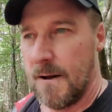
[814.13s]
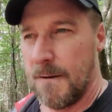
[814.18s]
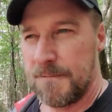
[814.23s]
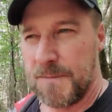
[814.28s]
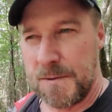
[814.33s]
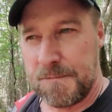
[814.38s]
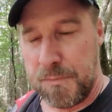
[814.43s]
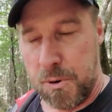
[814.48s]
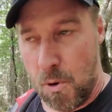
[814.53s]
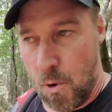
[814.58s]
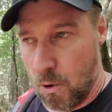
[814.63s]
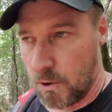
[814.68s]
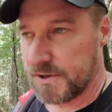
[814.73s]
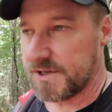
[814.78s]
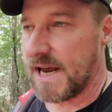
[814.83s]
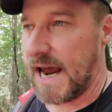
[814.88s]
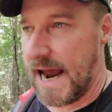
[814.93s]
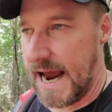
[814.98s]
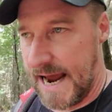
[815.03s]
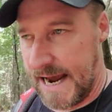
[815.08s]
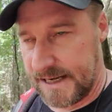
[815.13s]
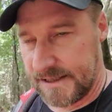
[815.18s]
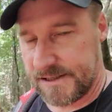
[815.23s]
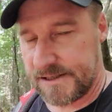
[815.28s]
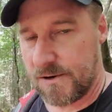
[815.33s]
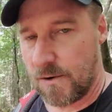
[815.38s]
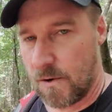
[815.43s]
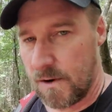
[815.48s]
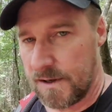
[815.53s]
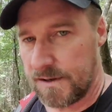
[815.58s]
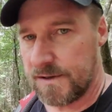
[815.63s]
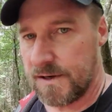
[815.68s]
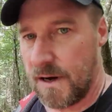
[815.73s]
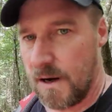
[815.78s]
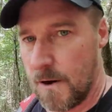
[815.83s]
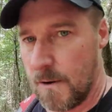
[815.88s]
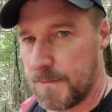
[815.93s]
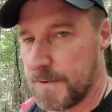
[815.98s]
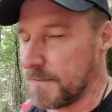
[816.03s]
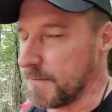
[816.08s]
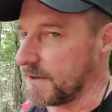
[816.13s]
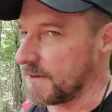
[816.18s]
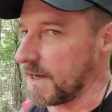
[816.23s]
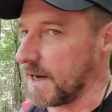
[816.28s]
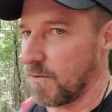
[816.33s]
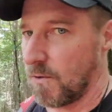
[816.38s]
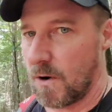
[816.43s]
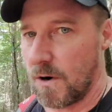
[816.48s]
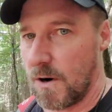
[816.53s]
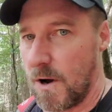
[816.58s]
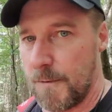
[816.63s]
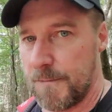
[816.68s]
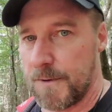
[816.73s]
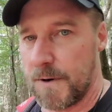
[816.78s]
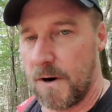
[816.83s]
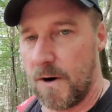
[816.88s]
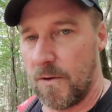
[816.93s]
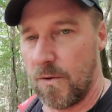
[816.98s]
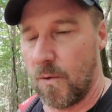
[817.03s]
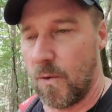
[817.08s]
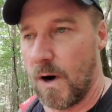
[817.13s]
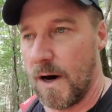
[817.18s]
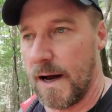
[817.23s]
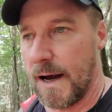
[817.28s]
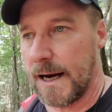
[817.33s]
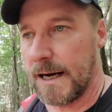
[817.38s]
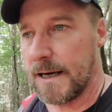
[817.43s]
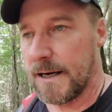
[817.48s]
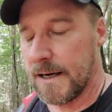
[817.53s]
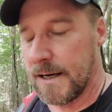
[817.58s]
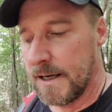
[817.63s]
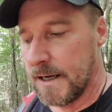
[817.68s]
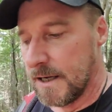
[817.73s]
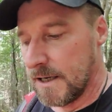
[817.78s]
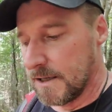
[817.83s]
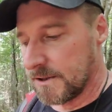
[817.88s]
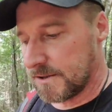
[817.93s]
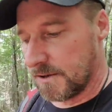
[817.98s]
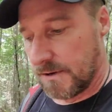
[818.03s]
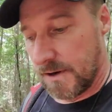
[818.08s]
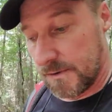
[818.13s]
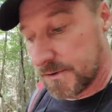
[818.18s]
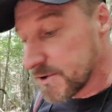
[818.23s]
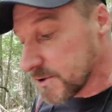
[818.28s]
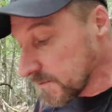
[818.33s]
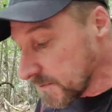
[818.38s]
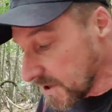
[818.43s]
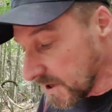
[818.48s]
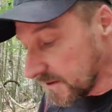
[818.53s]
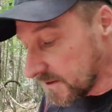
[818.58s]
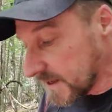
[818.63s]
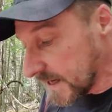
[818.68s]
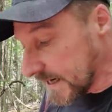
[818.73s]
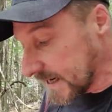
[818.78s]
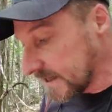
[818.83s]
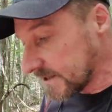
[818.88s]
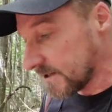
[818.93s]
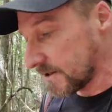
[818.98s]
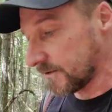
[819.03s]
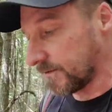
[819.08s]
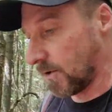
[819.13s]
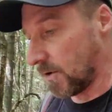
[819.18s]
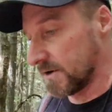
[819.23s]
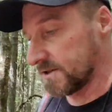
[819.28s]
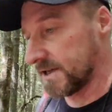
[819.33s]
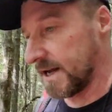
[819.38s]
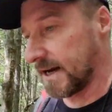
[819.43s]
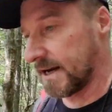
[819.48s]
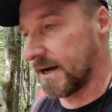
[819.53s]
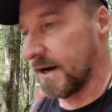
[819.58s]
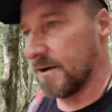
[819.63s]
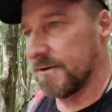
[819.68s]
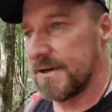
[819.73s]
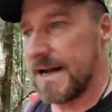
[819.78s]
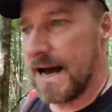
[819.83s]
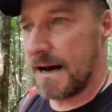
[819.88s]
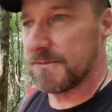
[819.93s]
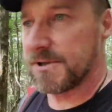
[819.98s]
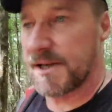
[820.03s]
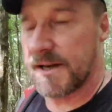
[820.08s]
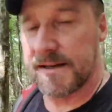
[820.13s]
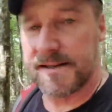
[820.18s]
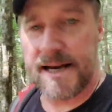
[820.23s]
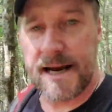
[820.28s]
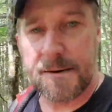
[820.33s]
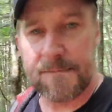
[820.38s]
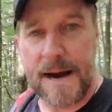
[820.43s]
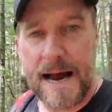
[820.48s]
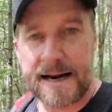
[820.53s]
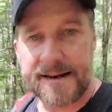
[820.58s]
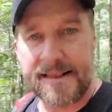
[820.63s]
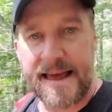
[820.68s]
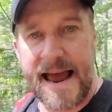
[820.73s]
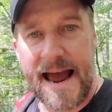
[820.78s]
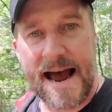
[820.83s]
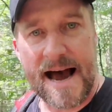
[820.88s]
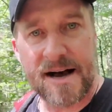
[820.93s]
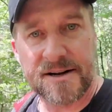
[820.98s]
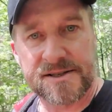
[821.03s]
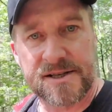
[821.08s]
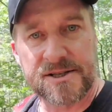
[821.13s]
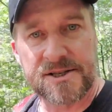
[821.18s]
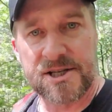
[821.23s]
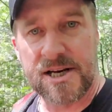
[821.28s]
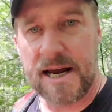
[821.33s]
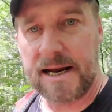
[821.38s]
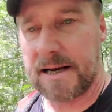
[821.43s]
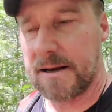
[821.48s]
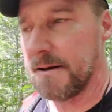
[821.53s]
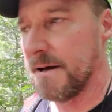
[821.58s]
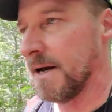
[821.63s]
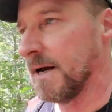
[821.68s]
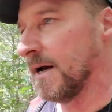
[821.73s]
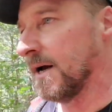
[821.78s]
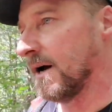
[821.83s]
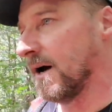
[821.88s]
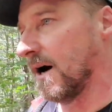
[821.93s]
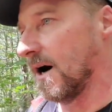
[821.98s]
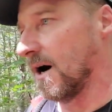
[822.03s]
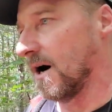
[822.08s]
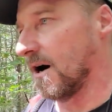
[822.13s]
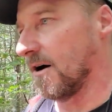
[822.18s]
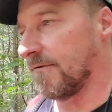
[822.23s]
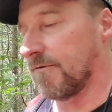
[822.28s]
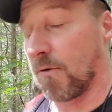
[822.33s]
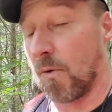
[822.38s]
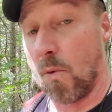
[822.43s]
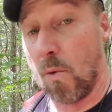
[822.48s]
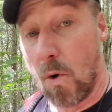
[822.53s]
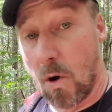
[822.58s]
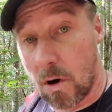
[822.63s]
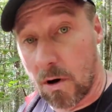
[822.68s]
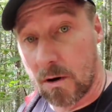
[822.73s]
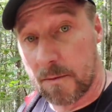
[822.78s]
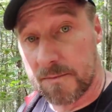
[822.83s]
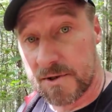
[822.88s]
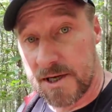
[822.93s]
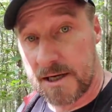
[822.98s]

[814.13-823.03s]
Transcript: The pores had started to open, but they weren't open all the way. So there were some good things as far as that goes. Now I'm just gonna take it back to the house and check it uh, for worms.